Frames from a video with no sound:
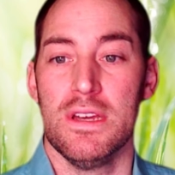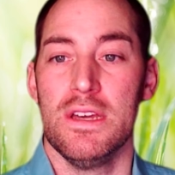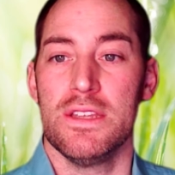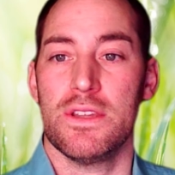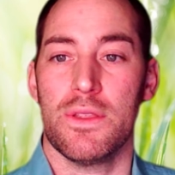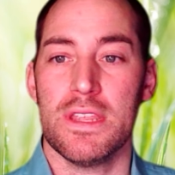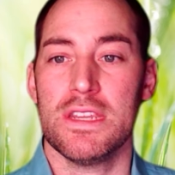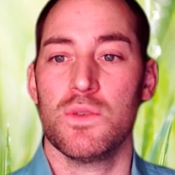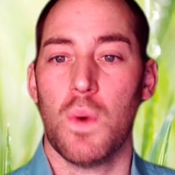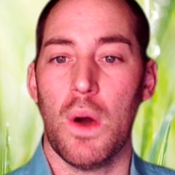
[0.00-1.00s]
So this
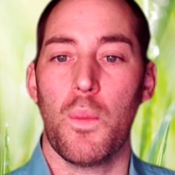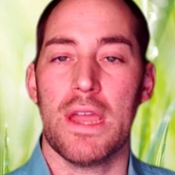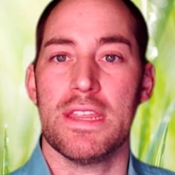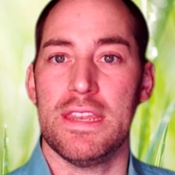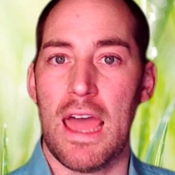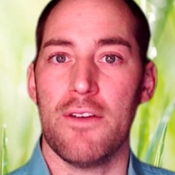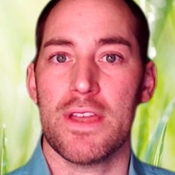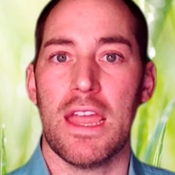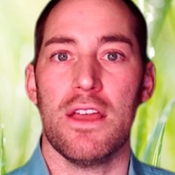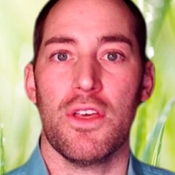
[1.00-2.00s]
is one way to
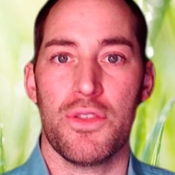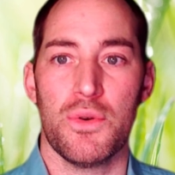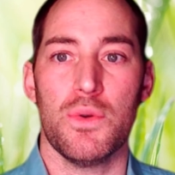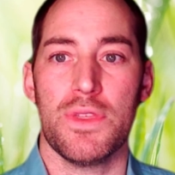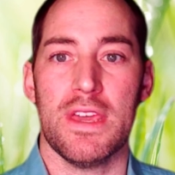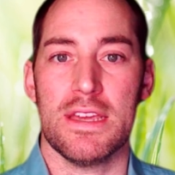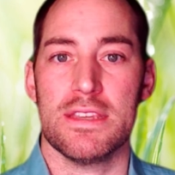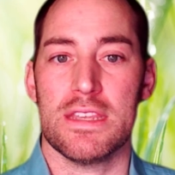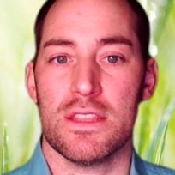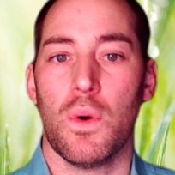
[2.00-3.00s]
navigate through things
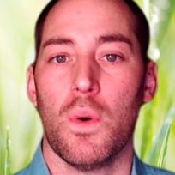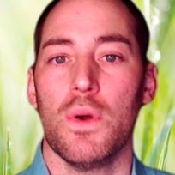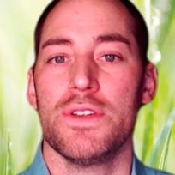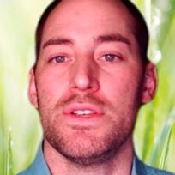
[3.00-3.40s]
in the course.